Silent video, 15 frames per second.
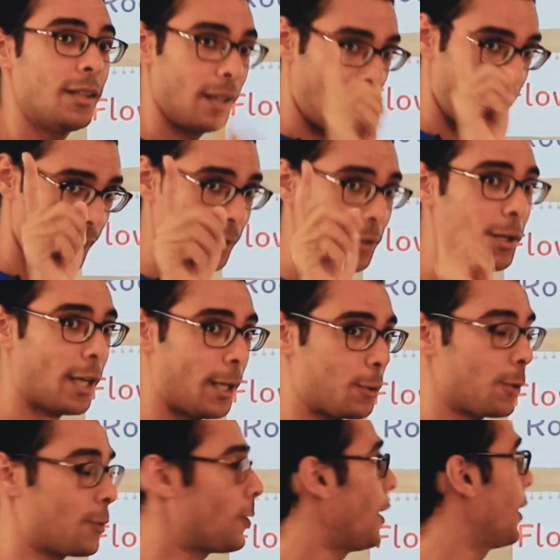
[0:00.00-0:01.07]
I guess you catch
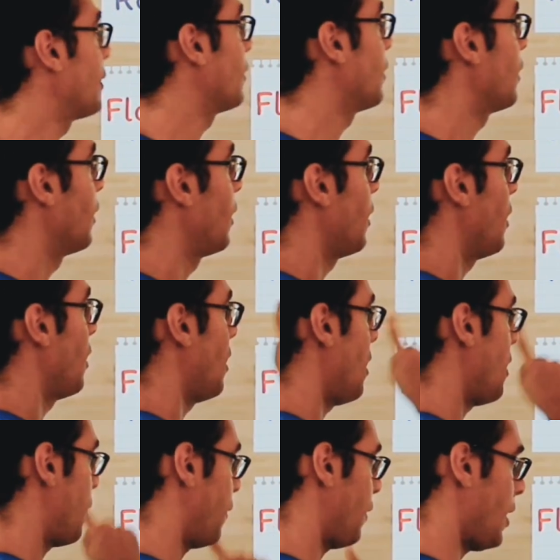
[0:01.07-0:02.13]
it right.
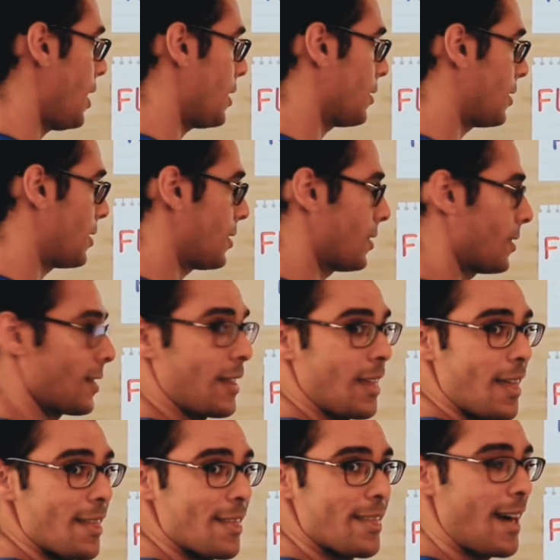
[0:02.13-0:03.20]
If it's
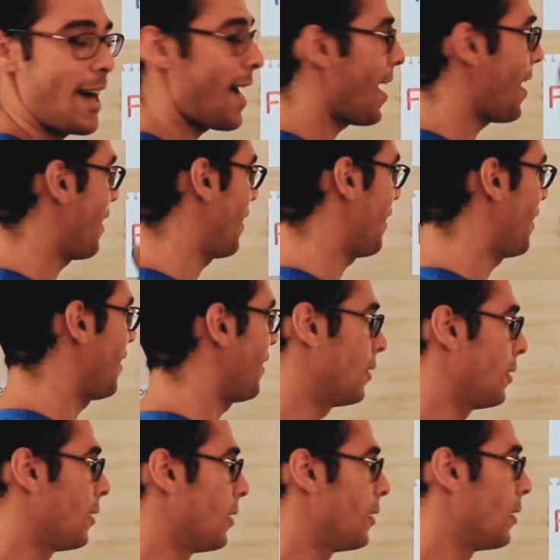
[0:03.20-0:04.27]
the
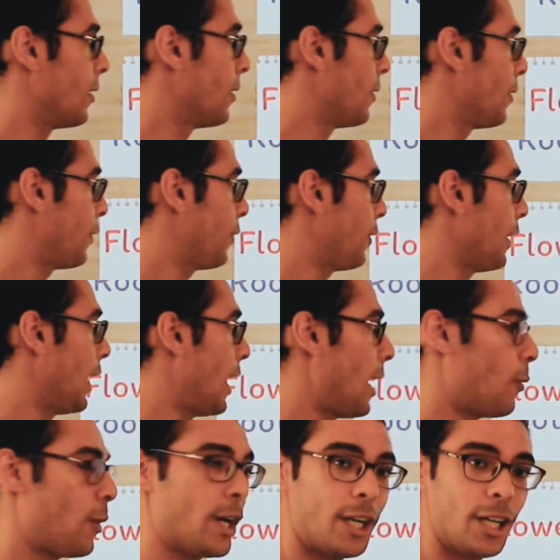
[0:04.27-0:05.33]

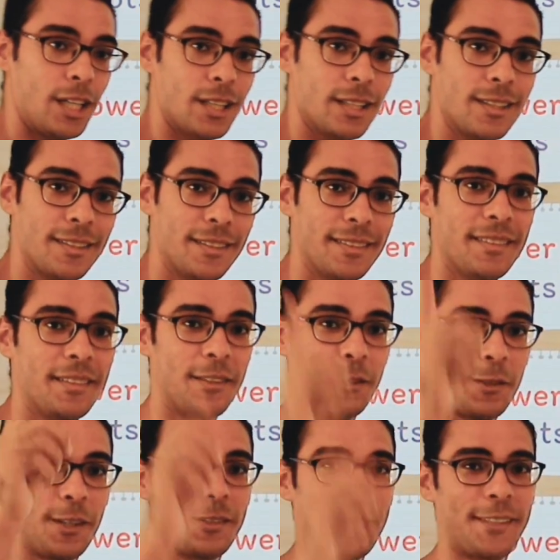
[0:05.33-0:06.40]
flower,
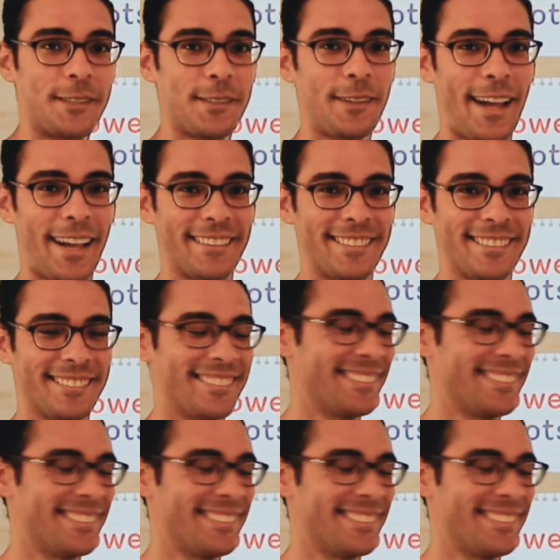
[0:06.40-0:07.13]
your answer is correct.